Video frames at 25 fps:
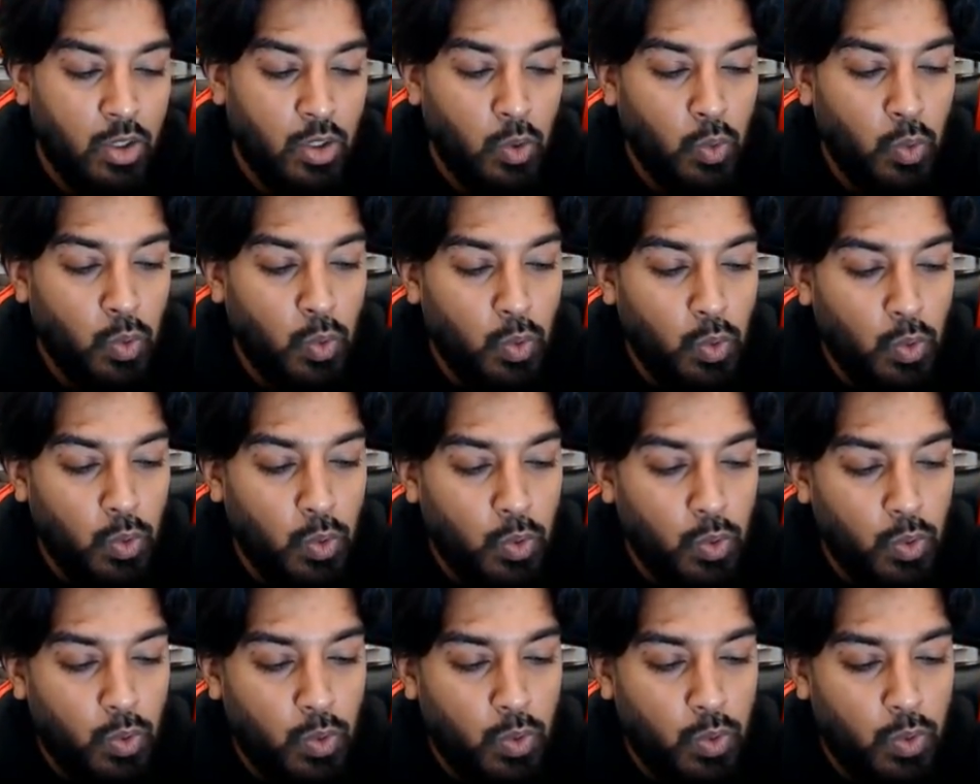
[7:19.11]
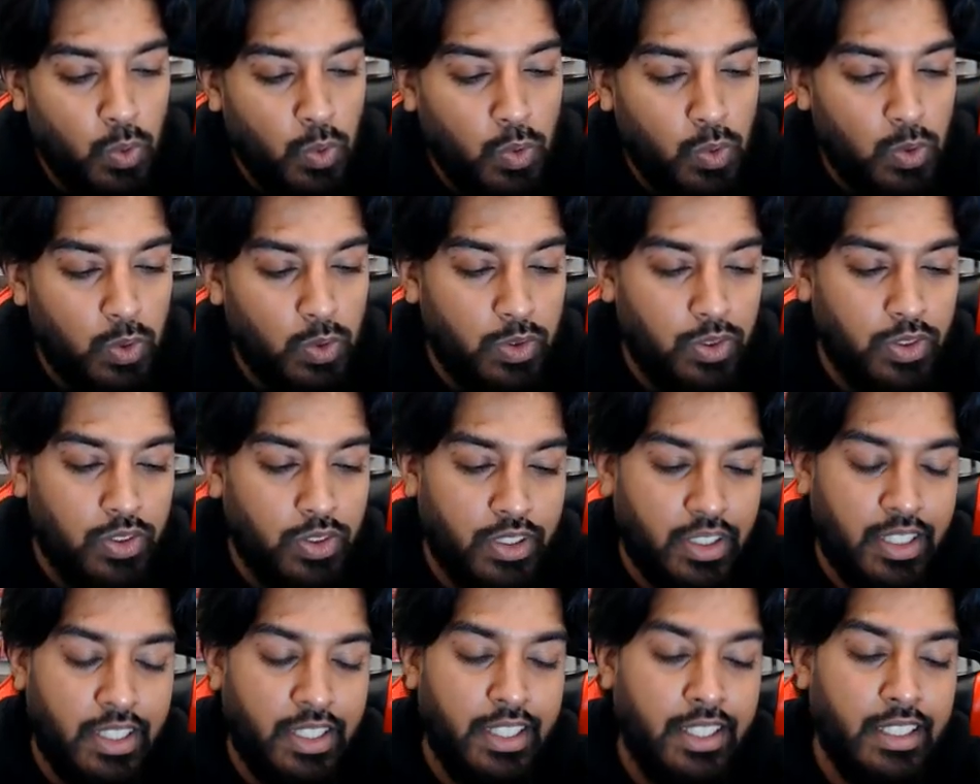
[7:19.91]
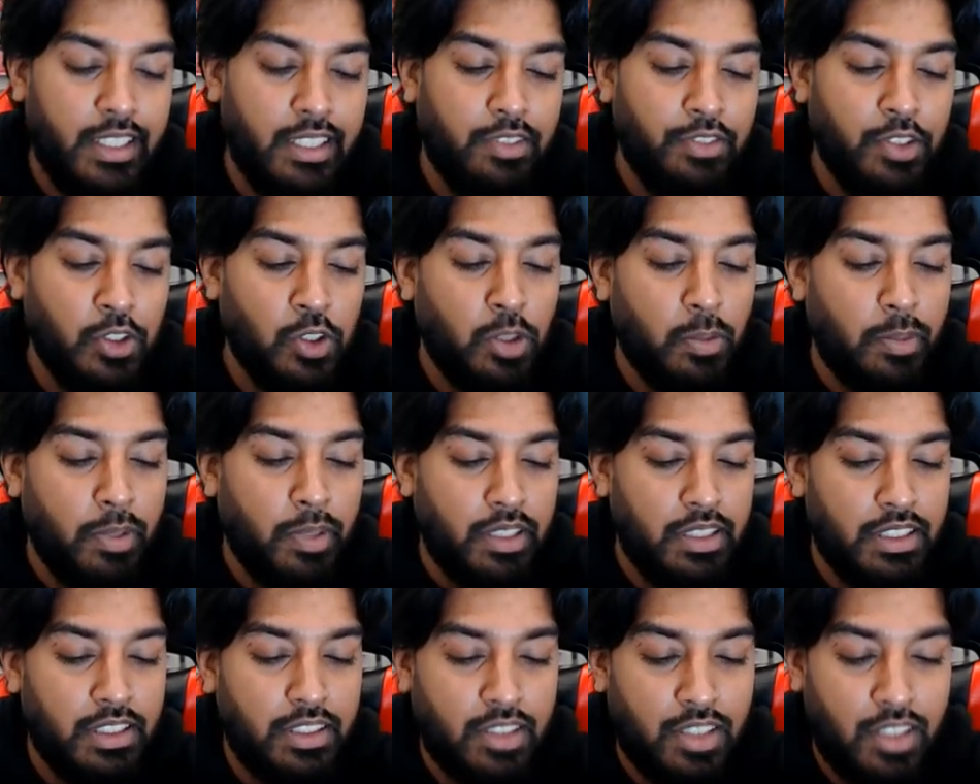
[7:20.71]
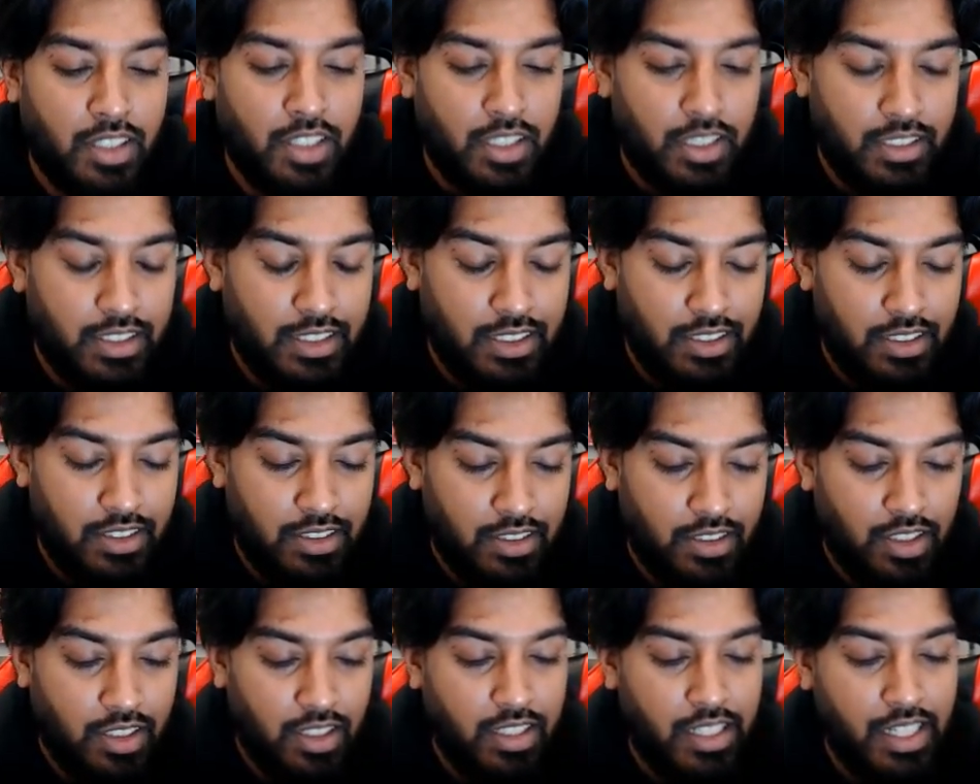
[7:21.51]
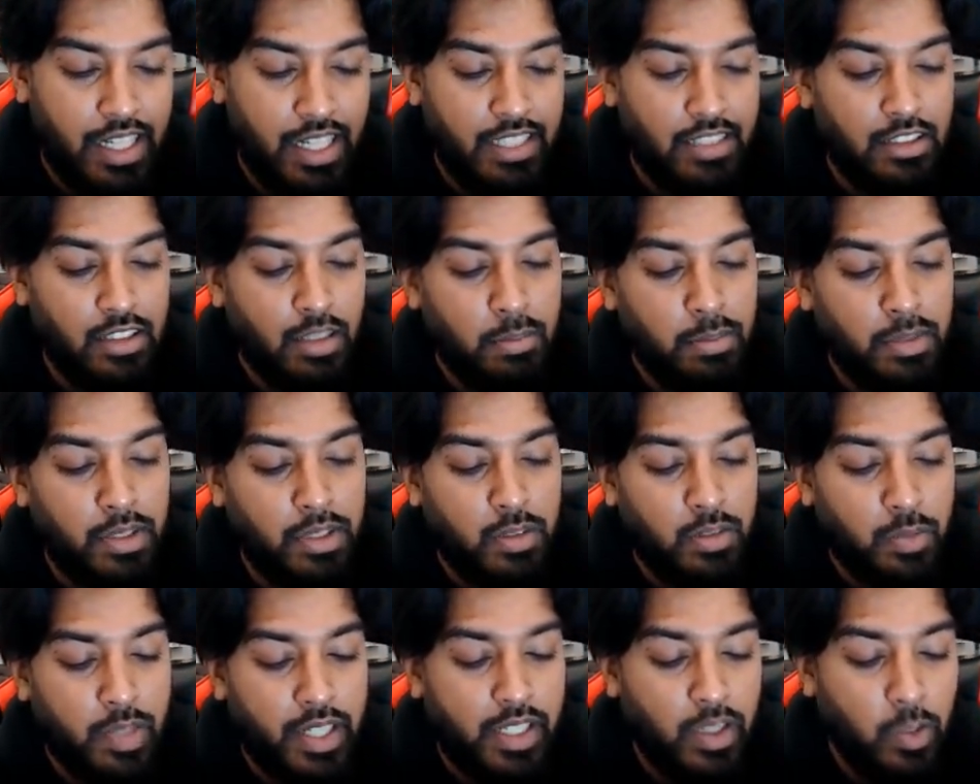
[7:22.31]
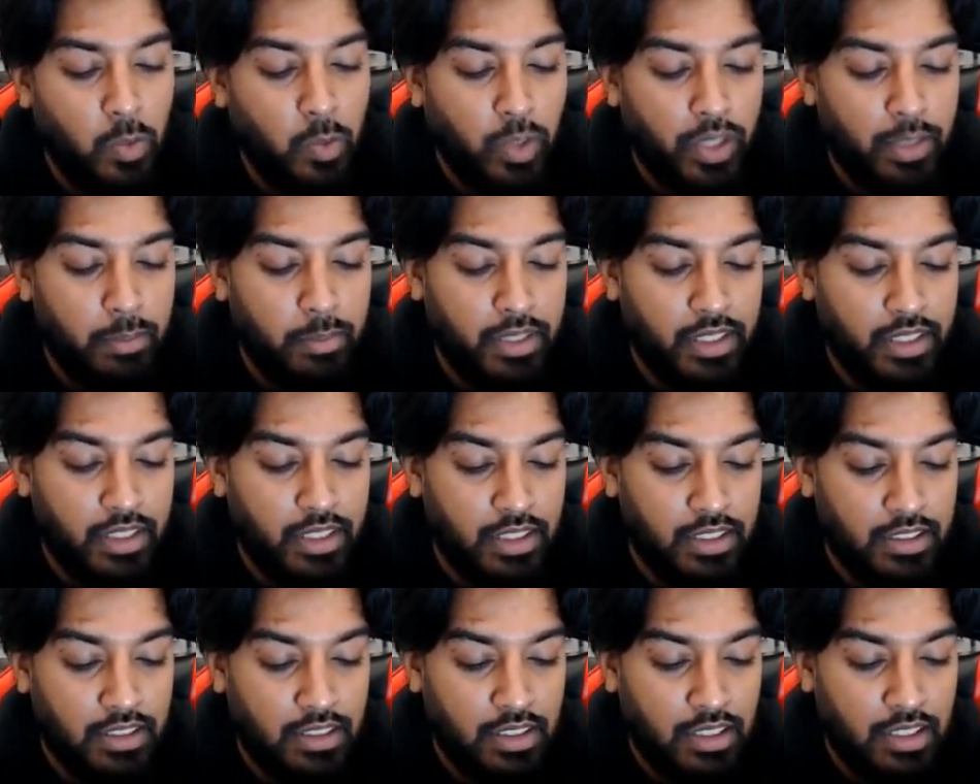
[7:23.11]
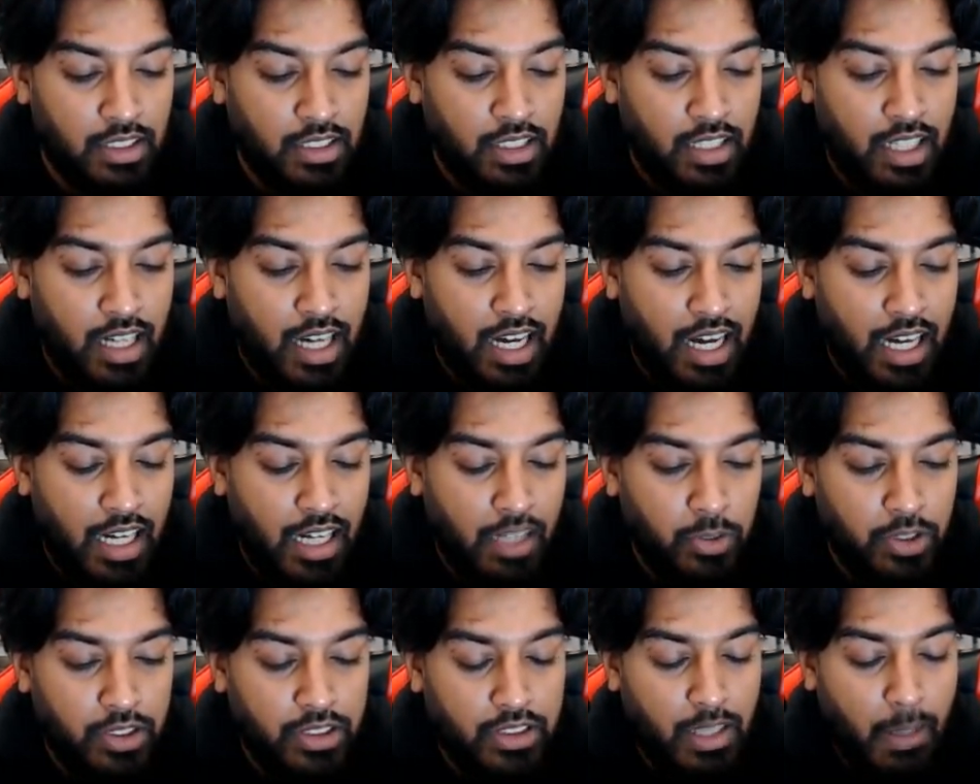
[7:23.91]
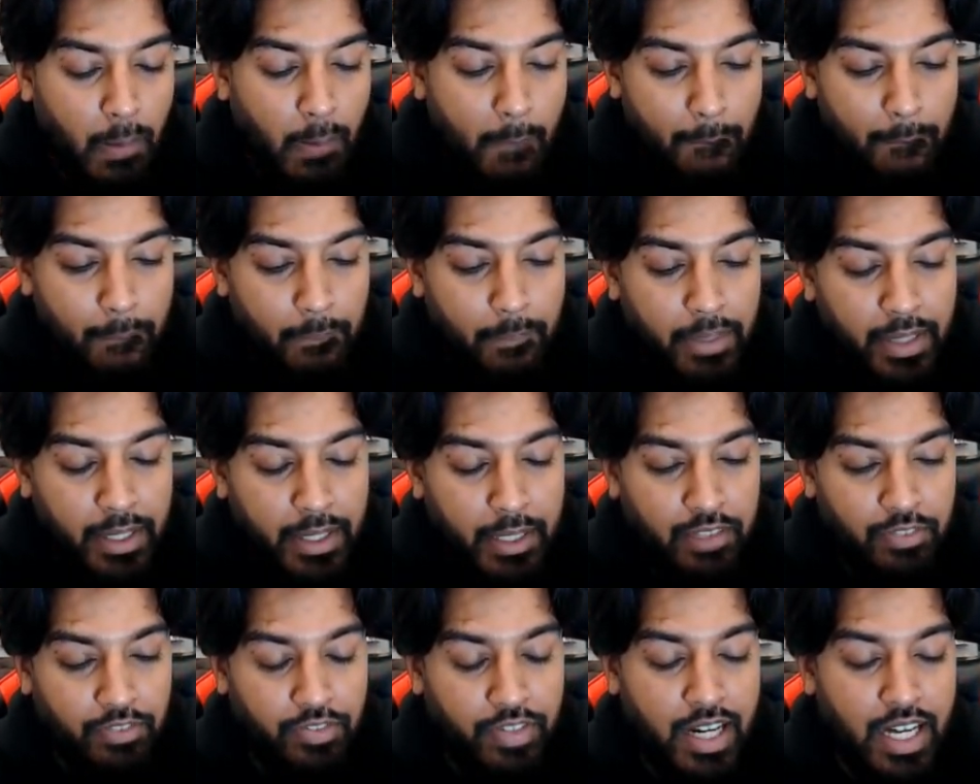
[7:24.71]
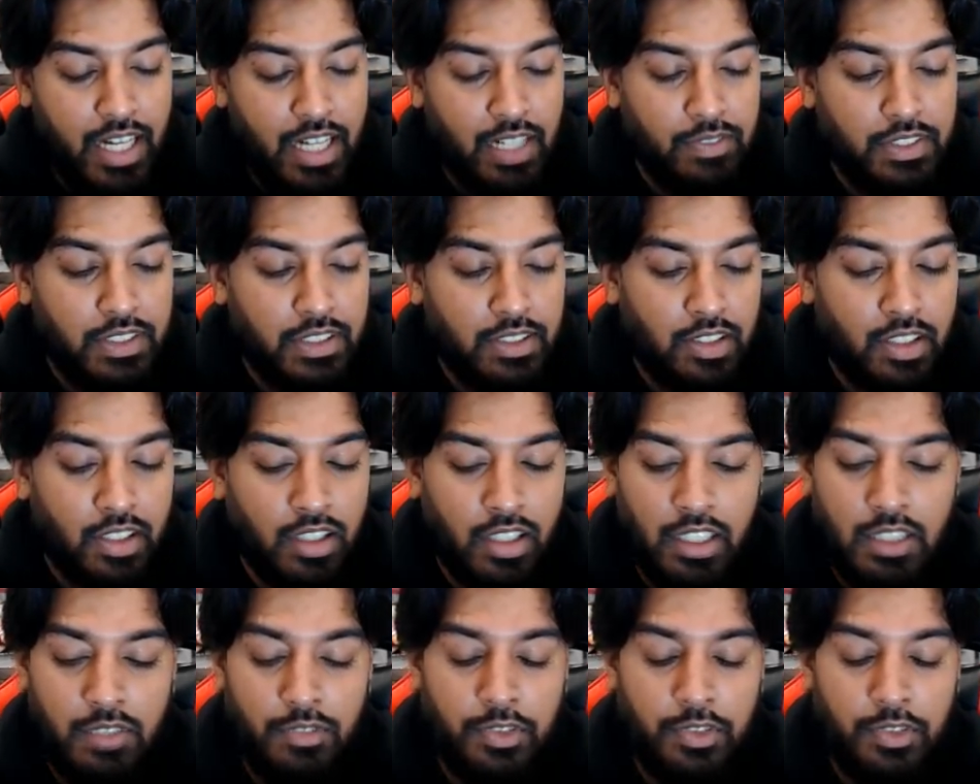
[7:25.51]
Woo! Okay, if you know about this card I jumped on right away because I was a big fan of this card.